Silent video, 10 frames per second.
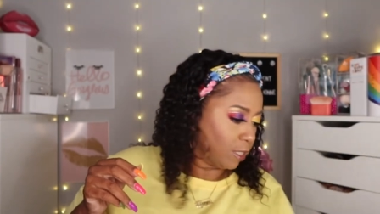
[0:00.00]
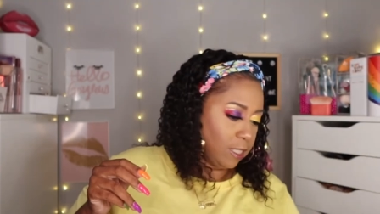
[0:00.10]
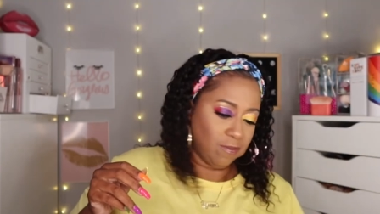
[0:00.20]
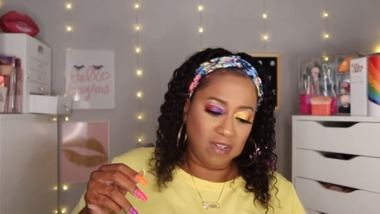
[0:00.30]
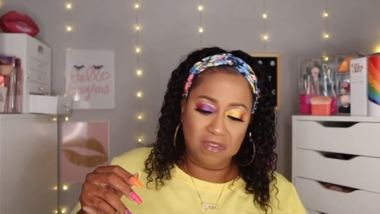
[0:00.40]

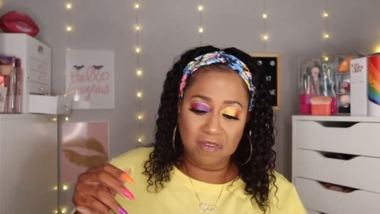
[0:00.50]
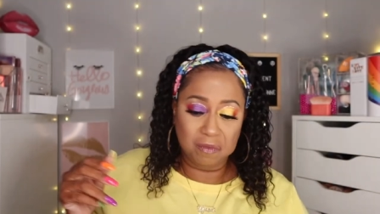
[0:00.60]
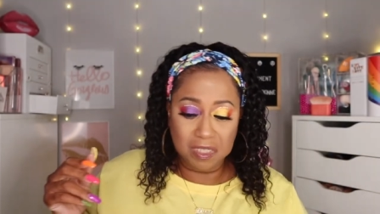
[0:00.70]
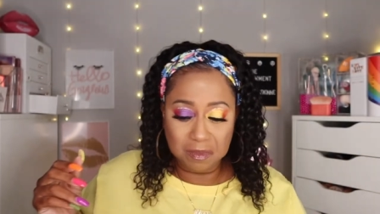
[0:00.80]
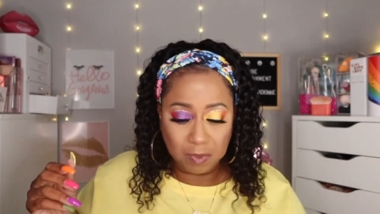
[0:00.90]
can never have
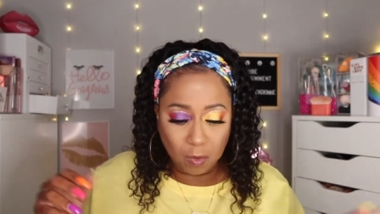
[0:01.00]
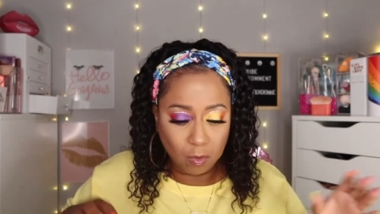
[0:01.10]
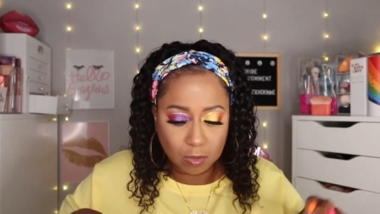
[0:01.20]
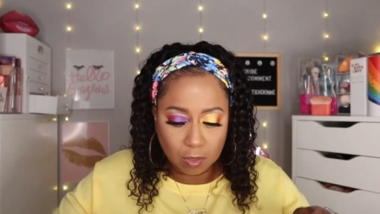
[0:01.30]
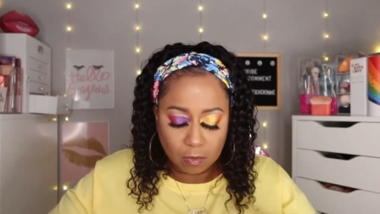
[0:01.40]
enough beach
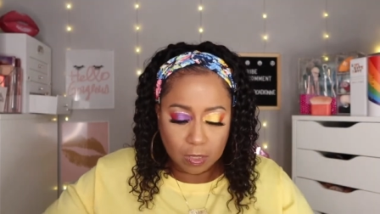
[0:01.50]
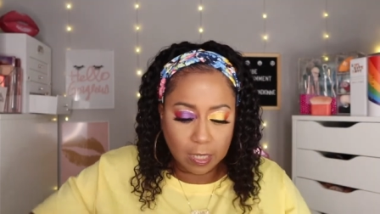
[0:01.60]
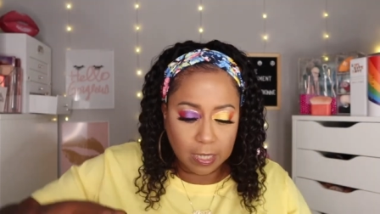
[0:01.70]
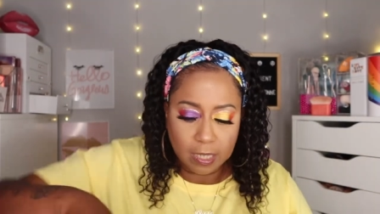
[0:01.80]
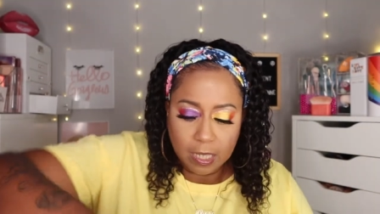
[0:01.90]
balls.
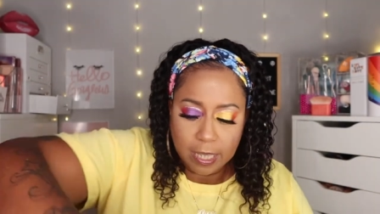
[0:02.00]
Okay.